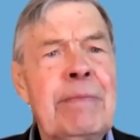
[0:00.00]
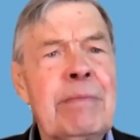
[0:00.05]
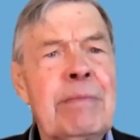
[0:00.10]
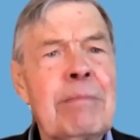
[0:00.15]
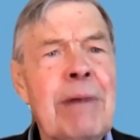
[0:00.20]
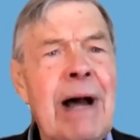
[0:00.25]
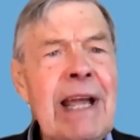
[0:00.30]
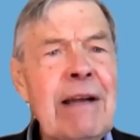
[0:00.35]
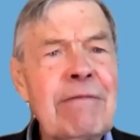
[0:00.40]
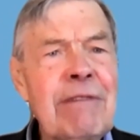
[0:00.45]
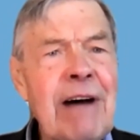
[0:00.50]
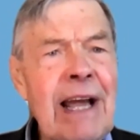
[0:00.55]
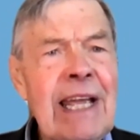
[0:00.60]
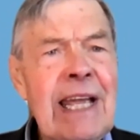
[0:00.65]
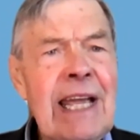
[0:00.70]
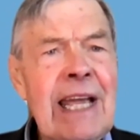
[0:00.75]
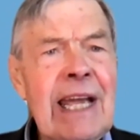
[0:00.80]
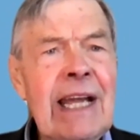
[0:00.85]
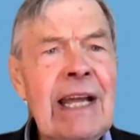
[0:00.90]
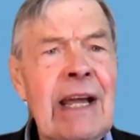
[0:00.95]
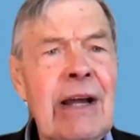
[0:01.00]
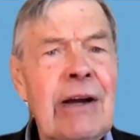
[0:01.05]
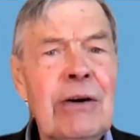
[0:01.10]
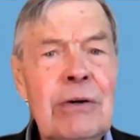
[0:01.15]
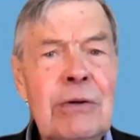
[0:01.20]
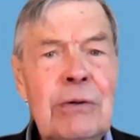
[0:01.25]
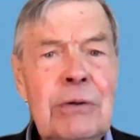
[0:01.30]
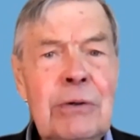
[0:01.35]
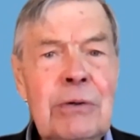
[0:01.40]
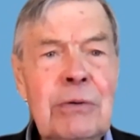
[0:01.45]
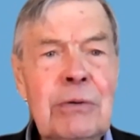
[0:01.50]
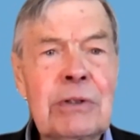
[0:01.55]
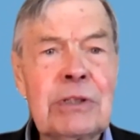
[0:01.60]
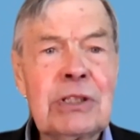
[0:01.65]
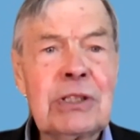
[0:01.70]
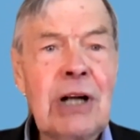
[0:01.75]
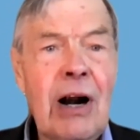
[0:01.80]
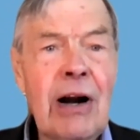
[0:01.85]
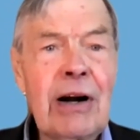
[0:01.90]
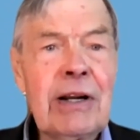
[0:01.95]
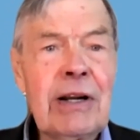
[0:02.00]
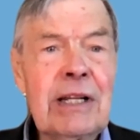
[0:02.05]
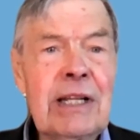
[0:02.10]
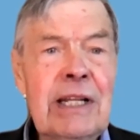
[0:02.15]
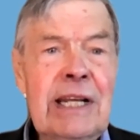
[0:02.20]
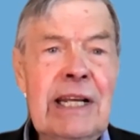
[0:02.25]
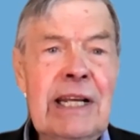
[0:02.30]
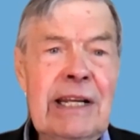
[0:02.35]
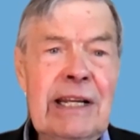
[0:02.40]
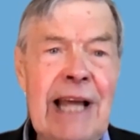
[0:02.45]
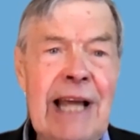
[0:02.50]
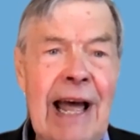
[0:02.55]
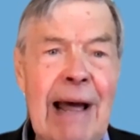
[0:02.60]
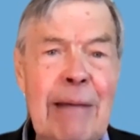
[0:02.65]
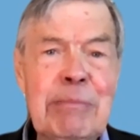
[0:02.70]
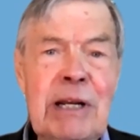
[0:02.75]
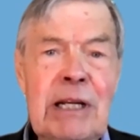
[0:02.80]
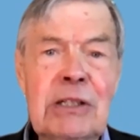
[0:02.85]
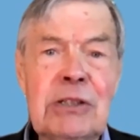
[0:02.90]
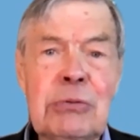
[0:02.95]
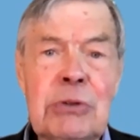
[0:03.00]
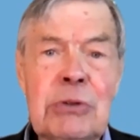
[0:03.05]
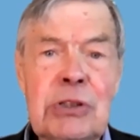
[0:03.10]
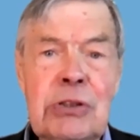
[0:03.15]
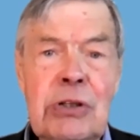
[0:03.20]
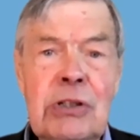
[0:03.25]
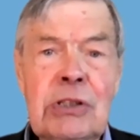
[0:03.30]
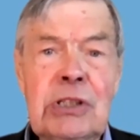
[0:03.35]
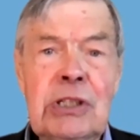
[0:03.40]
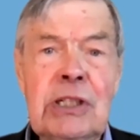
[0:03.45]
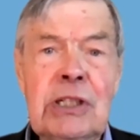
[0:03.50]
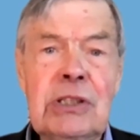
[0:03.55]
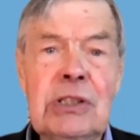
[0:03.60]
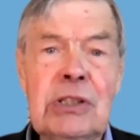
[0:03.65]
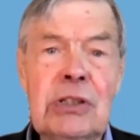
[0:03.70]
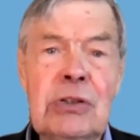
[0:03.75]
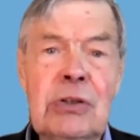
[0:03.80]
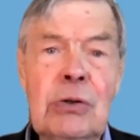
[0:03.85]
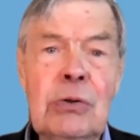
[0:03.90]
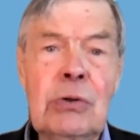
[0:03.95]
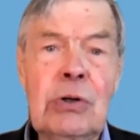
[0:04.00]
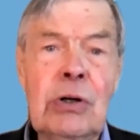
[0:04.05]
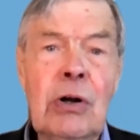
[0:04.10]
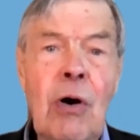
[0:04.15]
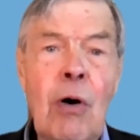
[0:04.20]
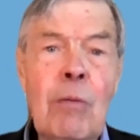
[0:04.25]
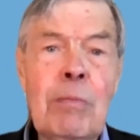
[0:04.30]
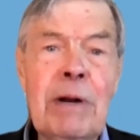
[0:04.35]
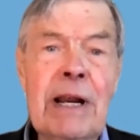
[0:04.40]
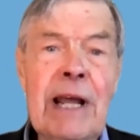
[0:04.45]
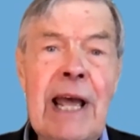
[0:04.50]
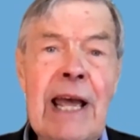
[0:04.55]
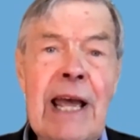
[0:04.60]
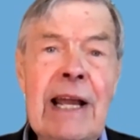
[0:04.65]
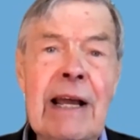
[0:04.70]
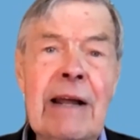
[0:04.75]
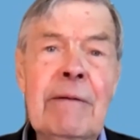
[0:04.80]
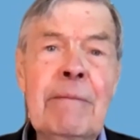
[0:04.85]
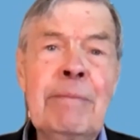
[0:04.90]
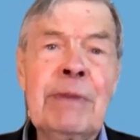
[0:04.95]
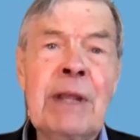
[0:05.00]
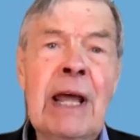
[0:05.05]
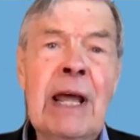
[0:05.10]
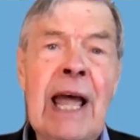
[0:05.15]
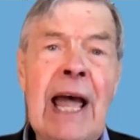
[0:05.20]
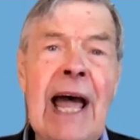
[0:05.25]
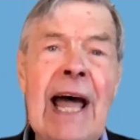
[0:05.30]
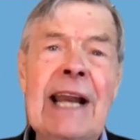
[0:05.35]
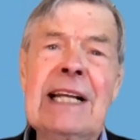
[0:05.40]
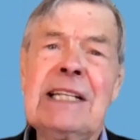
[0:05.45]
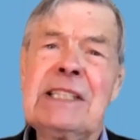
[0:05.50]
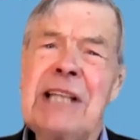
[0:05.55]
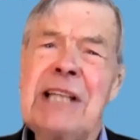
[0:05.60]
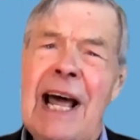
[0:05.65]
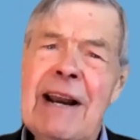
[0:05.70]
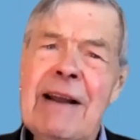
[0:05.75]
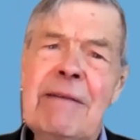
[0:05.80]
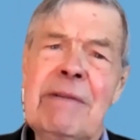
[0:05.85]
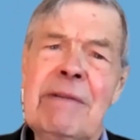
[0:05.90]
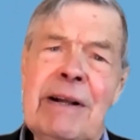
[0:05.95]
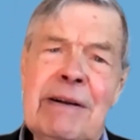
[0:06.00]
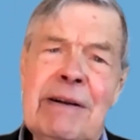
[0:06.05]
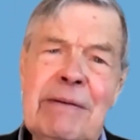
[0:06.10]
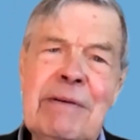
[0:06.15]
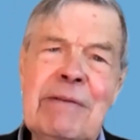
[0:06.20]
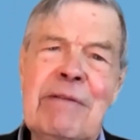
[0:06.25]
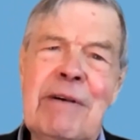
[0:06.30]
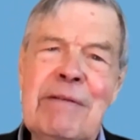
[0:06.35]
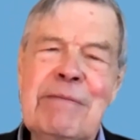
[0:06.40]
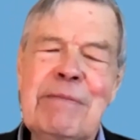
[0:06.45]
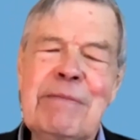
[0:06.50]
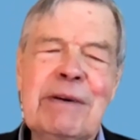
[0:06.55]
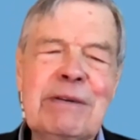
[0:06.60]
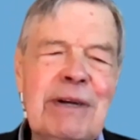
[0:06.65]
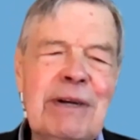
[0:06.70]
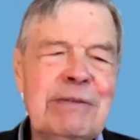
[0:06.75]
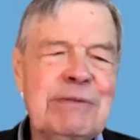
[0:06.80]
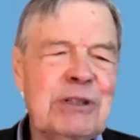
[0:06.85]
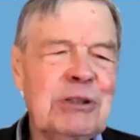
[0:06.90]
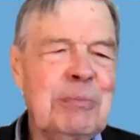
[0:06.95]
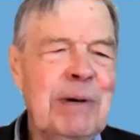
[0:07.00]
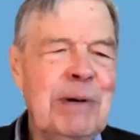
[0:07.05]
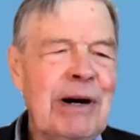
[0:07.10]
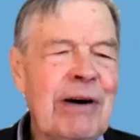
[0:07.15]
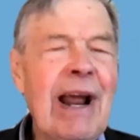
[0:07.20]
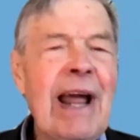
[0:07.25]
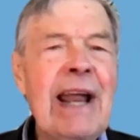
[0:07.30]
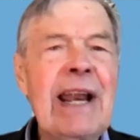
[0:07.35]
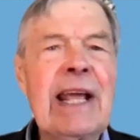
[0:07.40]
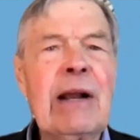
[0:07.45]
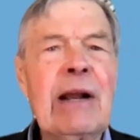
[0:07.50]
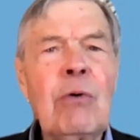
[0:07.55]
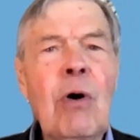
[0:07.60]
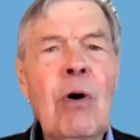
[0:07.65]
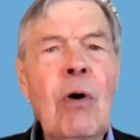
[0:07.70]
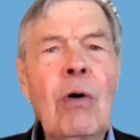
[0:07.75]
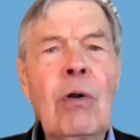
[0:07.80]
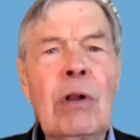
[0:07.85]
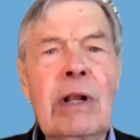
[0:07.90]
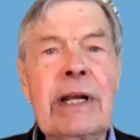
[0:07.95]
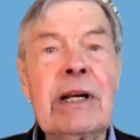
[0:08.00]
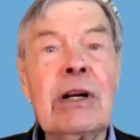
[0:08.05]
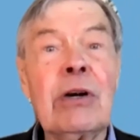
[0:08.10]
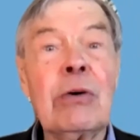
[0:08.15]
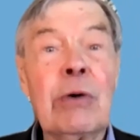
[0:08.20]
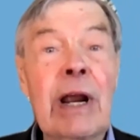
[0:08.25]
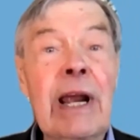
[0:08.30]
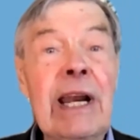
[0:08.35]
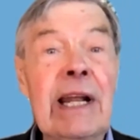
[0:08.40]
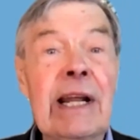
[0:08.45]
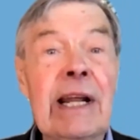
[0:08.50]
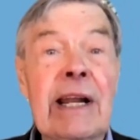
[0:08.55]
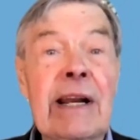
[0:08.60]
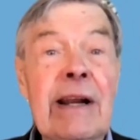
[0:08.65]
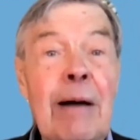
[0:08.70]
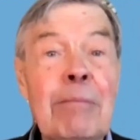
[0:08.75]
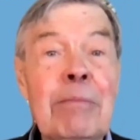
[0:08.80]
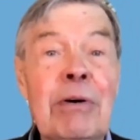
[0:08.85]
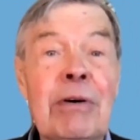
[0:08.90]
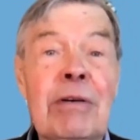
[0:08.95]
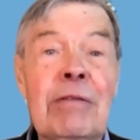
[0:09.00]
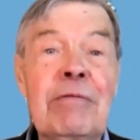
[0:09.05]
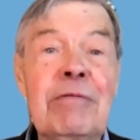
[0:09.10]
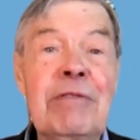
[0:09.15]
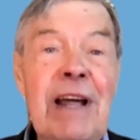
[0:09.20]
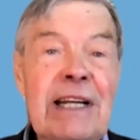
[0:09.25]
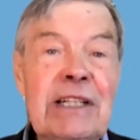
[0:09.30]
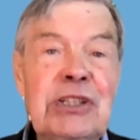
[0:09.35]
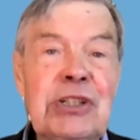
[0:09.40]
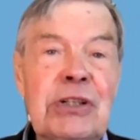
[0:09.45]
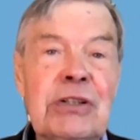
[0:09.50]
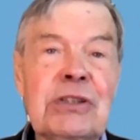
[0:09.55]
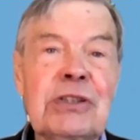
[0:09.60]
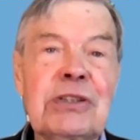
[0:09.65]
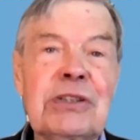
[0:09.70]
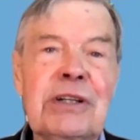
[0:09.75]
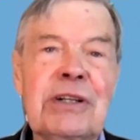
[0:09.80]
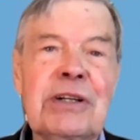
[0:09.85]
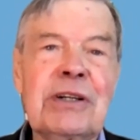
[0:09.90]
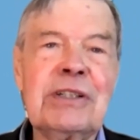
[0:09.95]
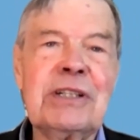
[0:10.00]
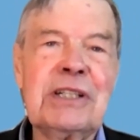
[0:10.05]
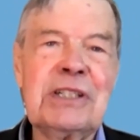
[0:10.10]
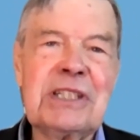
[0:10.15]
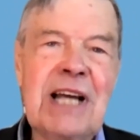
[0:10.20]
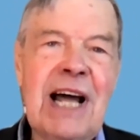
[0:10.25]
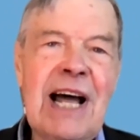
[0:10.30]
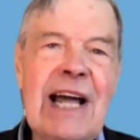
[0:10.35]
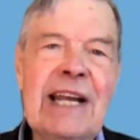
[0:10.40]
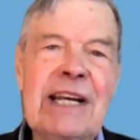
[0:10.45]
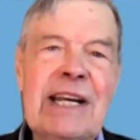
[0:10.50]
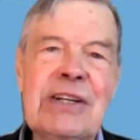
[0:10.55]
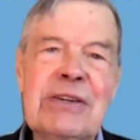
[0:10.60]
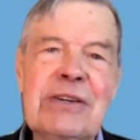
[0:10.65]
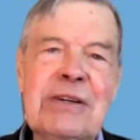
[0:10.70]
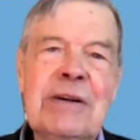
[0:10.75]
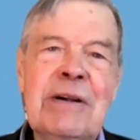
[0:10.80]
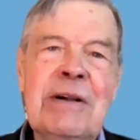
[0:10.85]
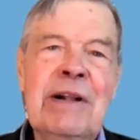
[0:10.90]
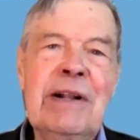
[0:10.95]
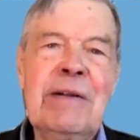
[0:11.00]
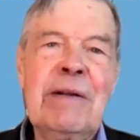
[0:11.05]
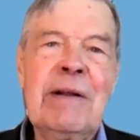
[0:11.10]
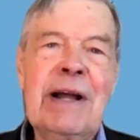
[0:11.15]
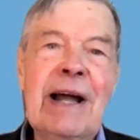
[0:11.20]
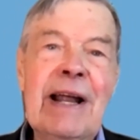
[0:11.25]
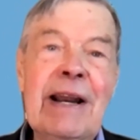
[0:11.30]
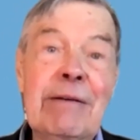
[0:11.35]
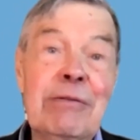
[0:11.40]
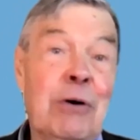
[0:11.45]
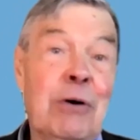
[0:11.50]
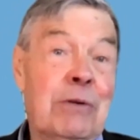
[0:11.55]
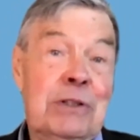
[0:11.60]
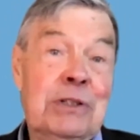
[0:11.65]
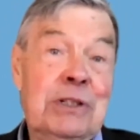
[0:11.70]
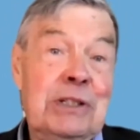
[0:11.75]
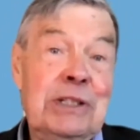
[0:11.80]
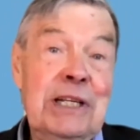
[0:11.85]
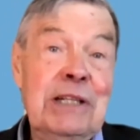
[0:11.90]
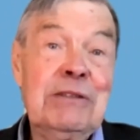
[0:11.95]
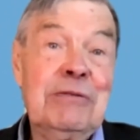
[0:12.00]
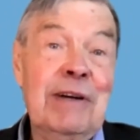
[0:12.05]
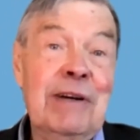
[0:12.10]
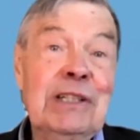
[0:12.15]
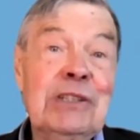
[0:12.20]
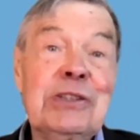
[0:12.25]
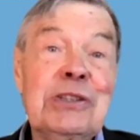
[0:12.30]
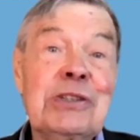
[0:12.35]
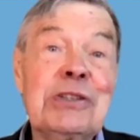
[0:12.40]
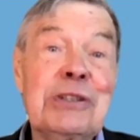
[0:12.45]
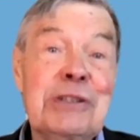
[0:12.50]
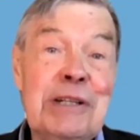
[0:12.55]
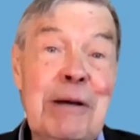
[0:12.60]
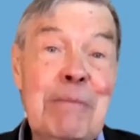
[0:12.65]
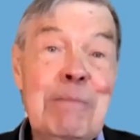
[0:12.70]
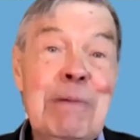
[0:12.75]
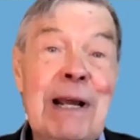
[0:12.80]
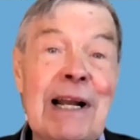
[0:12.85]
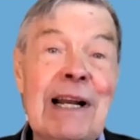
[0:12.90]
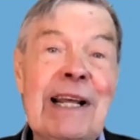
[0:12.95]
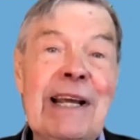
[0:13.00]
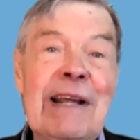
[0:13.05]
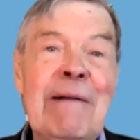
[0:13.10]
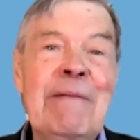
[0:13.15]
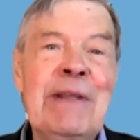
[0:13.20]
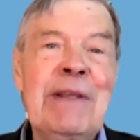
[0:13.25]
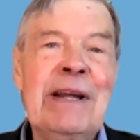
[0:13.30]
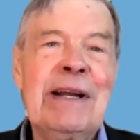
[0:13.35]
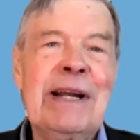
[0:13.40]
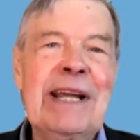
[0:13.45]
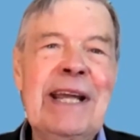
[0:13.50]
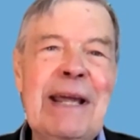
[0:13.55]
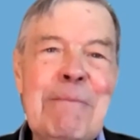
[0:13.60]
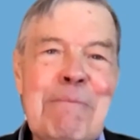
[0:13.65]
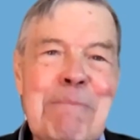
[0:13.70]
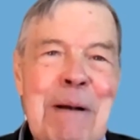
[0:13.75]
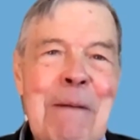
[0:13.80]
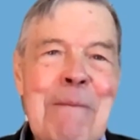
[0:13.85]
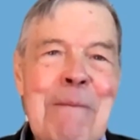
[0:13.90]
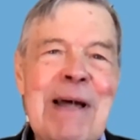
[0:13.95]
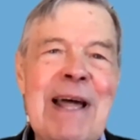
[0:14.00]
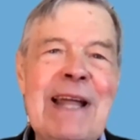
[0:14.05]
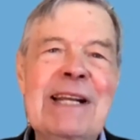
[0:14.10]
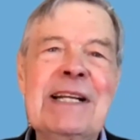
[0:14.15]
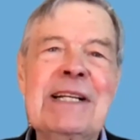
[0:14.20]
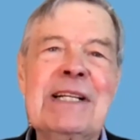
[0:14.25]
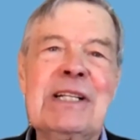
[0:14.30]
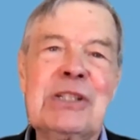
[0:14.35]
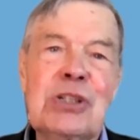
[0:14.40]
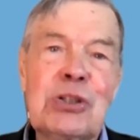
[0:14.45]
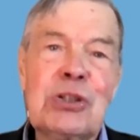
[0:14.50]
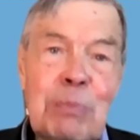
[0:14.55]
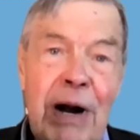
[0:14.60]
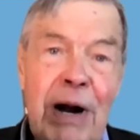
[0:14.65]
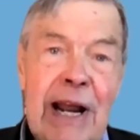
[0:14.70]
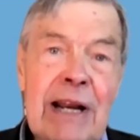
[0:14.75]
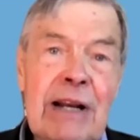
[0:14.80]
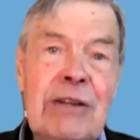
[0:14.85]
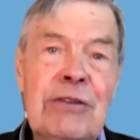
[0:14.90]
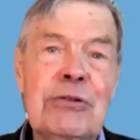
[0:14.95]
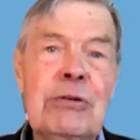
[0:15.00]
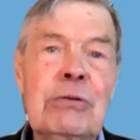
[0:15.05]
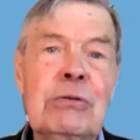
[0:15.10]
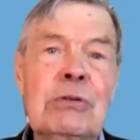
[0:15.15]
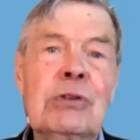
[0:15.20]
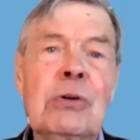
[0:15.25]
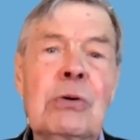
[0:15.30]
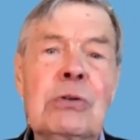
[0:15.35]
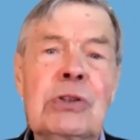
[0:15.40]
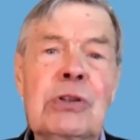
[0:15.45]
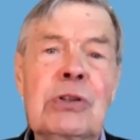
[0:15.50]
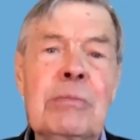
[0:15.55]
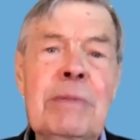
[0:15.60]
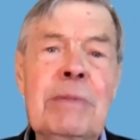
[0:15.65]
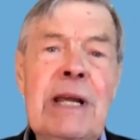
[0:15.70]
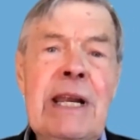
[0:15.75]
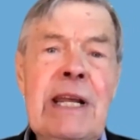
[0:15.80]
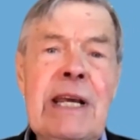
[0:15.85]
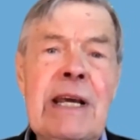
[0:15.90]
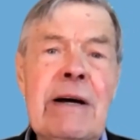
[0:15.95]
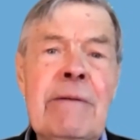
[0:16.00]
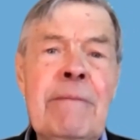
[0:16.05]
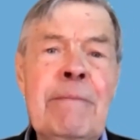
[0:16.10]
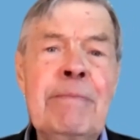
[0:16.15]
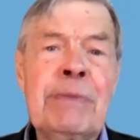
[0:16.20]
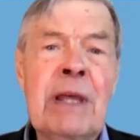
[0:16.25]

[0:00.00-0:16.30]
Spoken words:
Mike Viking, who started the Happiness Research Institute in Copenhagen and has had a spearheading role in creating a number of ventures that are designed to, and of course, these ventures are typically implemented and spread through social media.